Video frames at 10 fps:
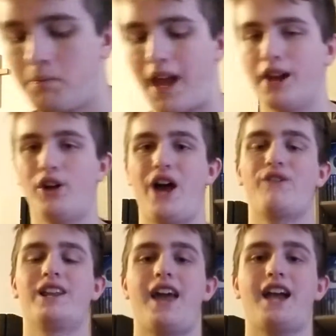I don't have
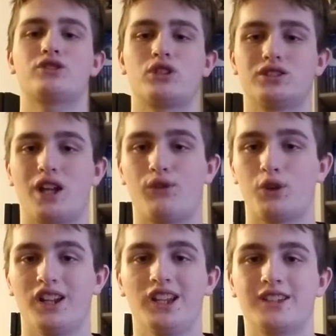any extra stuff
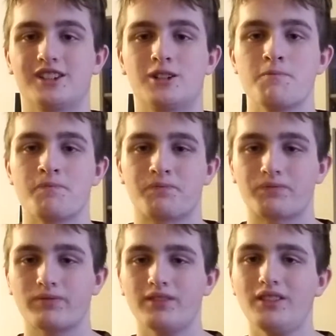really because
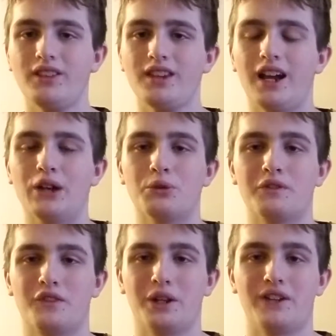I
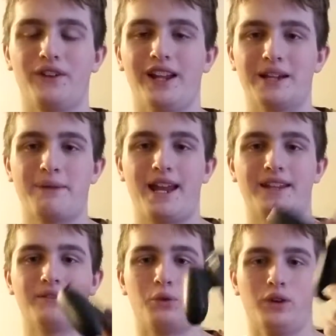don't really feel like
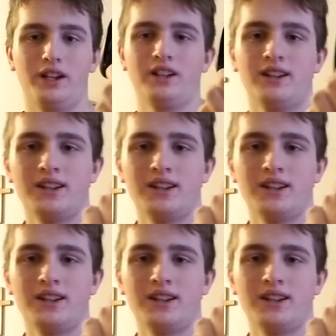paying for it.